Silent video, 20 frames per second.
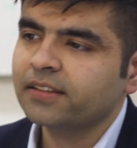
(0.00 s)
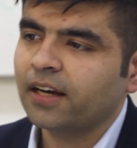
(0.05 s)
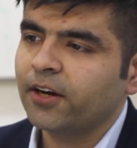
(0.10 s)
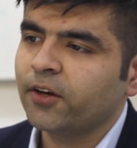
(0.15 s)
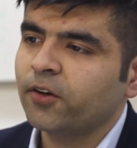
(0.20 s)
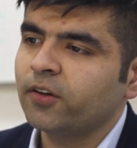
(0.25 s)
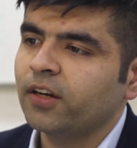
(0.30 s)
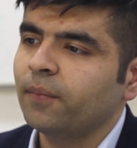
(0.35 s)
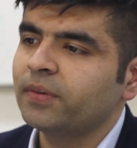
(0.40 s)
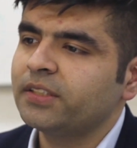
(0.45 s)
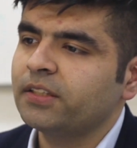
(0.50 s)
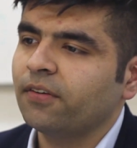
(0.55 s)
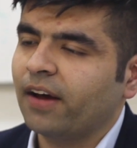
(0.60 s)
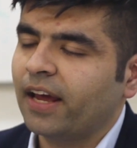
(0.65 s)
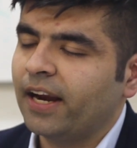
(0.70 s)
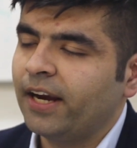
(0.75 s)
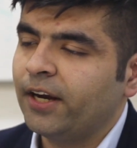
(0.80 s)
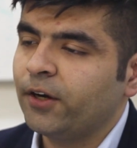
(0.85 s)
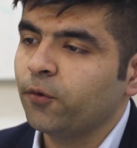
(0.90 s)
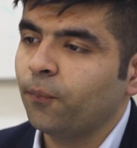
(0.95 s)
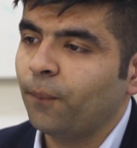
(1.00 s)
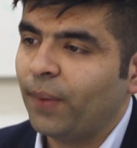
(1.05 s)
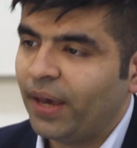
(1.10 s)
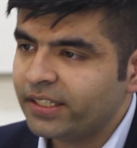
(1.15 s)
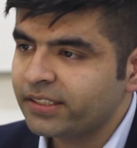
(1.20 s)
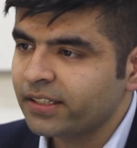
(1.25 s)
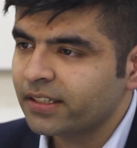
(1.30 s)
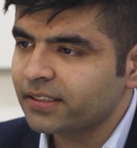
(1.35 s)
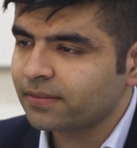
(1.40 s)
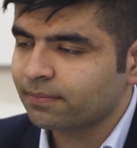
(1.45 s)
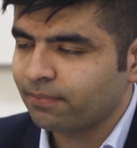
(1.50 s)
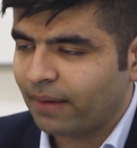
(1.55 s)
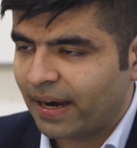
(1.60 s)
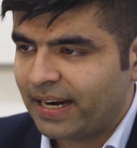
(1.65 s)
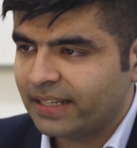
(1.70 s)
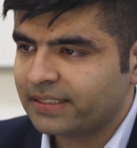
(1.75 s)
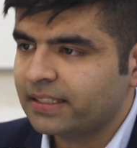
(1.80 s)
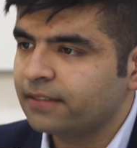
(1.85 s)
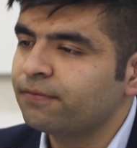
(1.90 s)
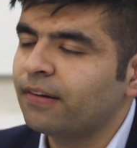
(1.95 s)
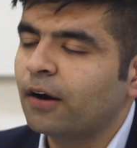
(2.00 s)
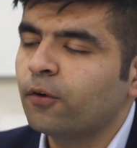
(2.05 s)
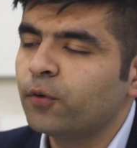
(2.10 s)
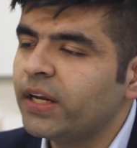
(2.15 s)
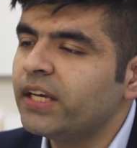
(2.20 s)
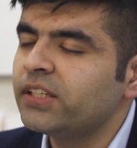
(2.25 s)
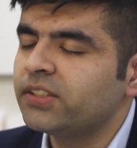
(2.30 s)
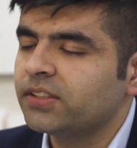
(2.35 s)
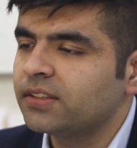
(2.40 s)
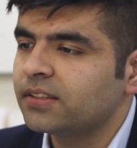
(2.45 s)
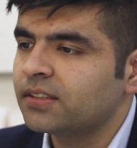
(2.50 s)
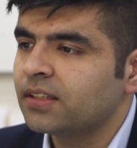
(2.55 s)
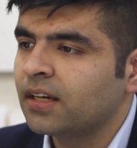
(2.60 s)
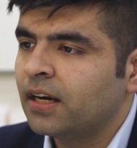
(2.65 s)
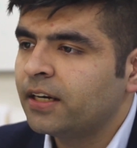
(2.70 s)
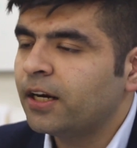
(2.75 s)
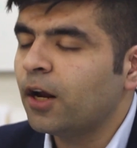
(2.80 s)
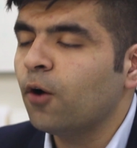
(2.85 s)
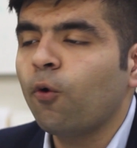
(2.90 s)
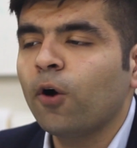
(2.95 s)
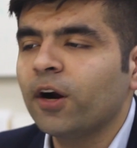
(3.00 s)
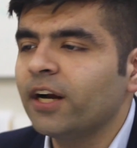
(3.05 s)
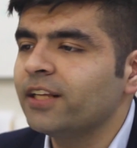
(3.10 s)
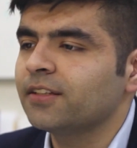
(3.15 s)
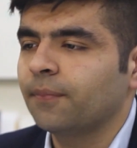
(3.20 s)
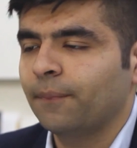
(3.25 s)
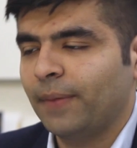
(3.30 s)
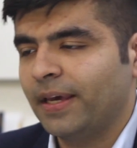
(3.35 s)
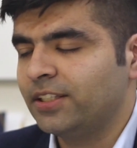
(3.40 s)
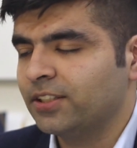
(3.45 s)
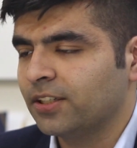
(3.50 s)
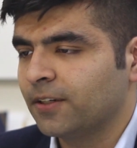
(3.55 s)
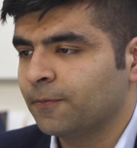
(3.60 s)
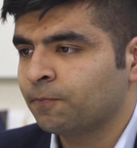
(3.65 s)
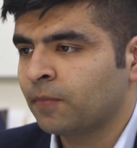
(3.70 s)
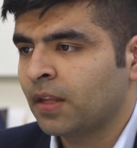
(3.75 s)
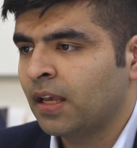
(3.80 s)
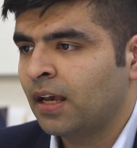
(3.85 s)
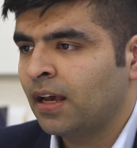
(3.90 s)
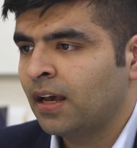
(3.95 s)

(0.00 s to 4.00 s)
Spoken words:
arts curriculum is divided into majors, minors and foundations. Now what is a major?